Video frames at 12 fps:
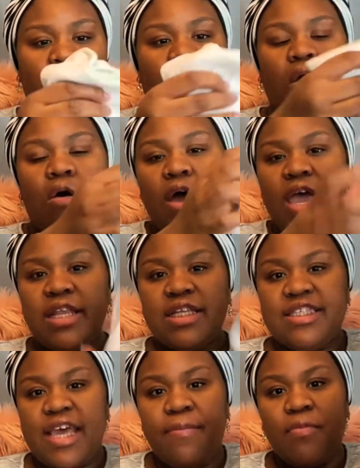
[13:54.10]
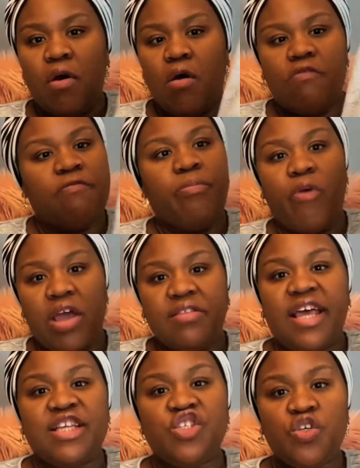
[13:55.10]
or any type of brand
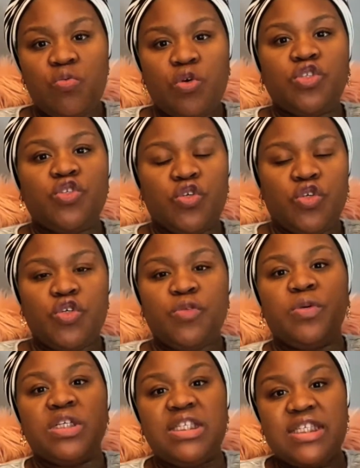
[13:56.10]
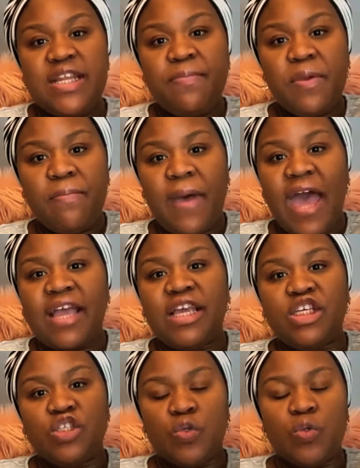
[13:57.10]
that you want to use, but sleeping bag
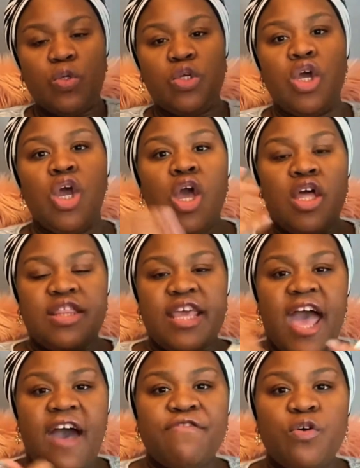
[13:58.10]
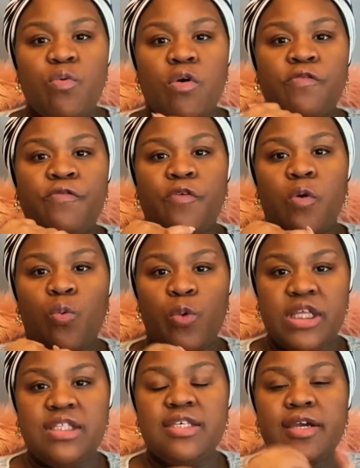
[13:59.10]
is good. They have the one for
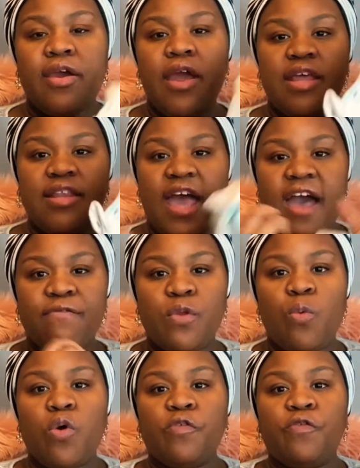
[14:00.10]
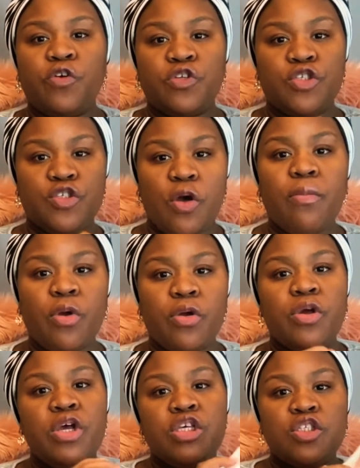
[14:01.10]
winter and they have the one for
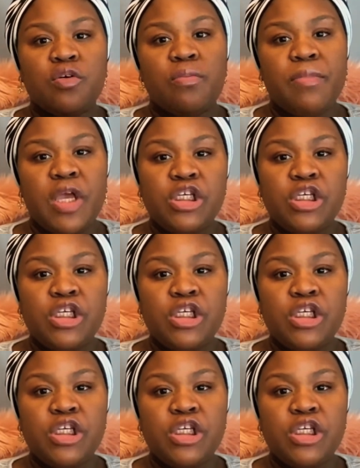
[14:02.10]
summer, so make